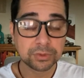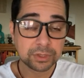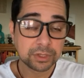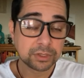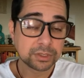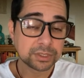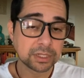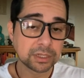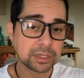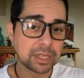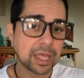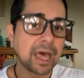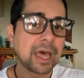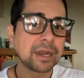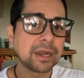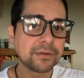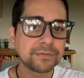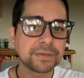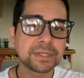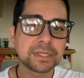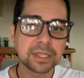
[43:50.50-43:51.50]
So there's a
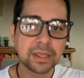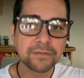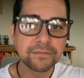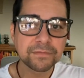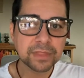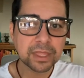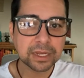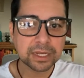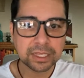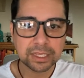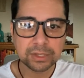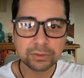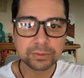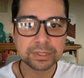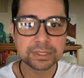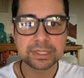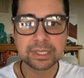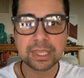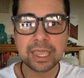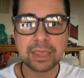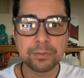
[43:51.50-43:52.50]
lot of stuff that he
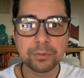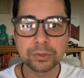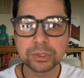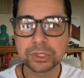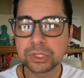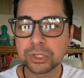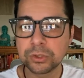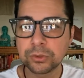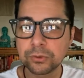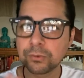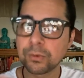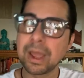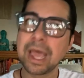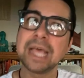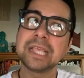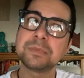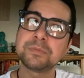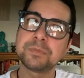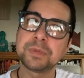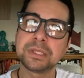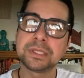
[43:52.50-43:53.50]
was able to
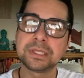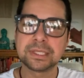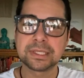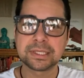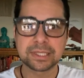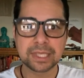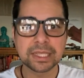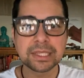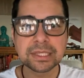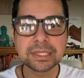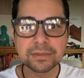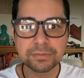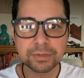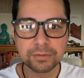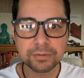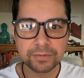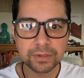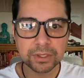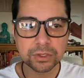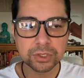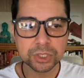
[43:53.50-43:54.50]
grasp and to sense of
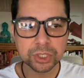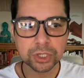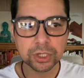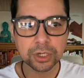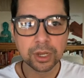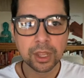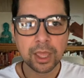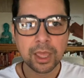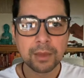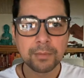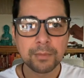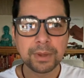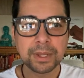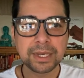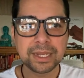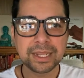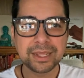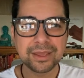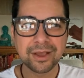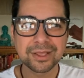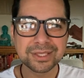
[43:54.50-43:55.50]
the future,
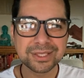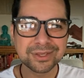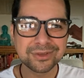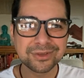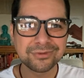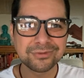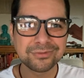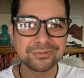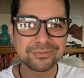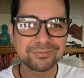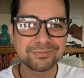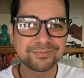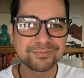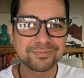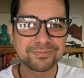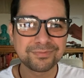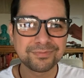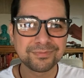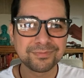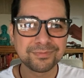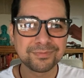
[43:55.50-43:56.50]
but he also
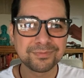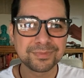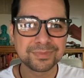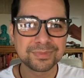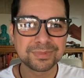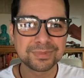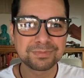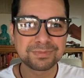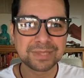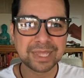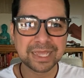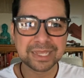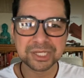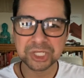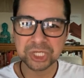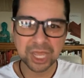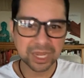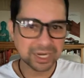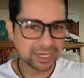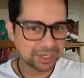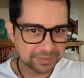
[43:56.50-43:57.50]

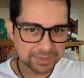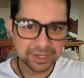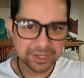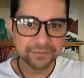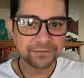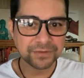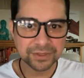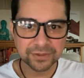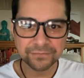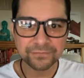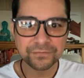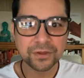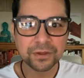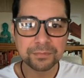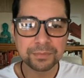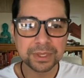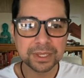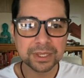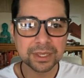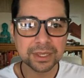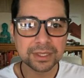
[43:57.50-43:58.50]
like shot himself in the
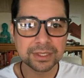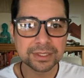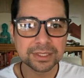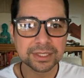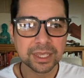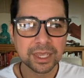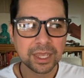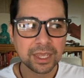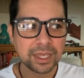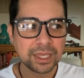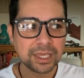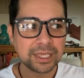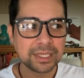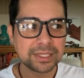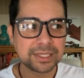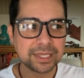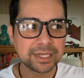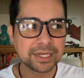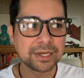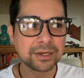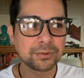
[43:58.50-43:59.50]
foot because
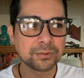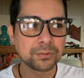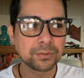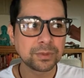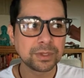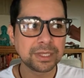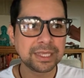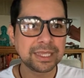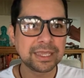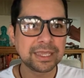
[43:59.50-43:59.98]
he didn't